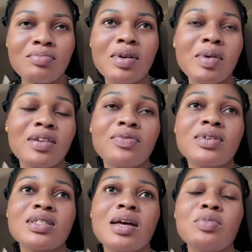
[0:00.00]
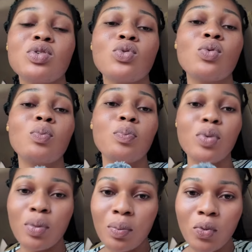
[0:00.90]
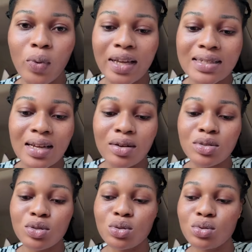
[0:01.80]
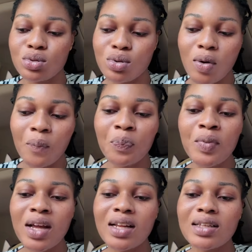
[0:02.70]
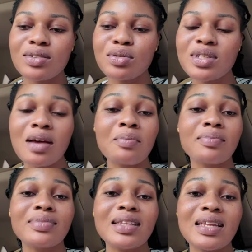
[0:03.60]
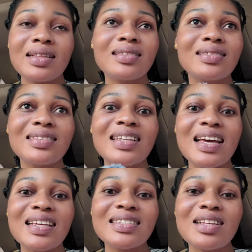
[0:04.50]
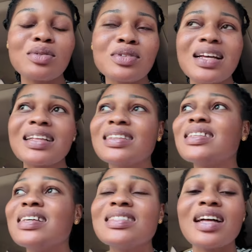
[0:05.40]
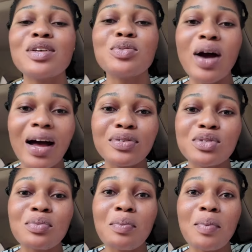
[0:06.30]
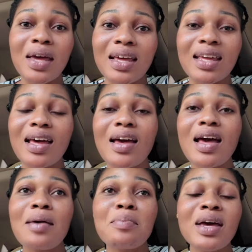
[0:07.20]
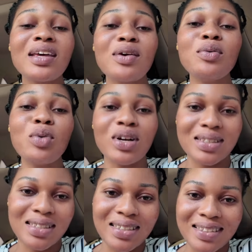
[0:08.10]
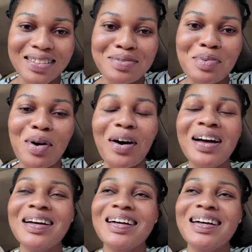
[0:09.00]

you remember the first time you went out or you saw. Those are days, or those are things that you have to make you worth it. But